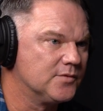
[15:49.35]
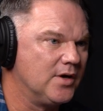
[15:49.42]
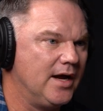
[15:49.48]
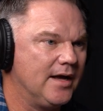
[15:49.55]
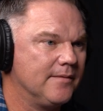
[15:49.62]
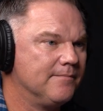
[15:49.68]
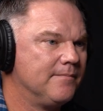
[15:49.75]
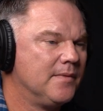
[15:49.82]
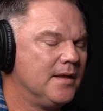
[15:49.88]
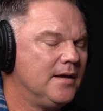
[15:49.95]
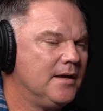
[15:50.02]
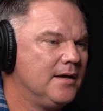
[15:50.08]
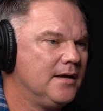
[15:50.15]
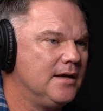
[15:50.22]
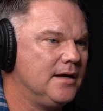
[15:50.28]
Right?
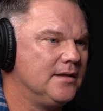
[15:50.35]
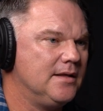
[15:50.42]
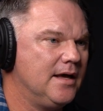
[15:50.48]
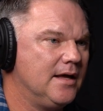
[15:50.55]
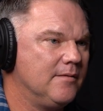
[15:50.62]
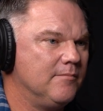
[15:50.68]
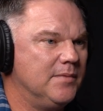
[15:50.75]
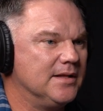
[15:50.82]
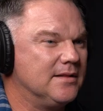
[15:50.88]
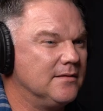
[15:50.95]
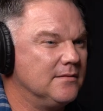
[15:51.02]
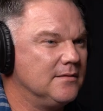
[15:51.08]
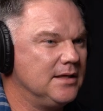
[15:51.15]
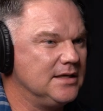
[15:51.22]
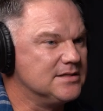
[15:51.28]
And then, but
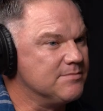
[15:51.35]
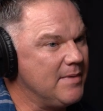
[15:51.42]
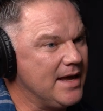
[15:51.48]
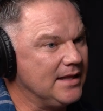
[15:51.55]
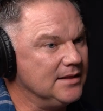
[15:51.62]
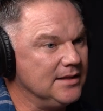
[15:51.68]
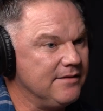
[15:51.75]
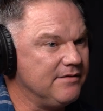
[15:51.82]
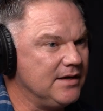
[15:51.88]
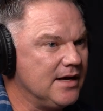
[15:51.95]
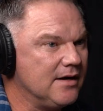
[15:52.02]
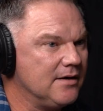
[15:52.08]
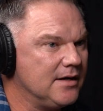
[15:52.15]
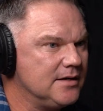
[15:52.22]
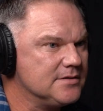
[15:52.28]
these main living
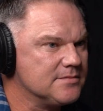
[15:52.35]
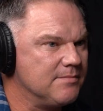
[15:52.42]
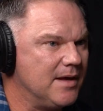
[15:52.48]
areas,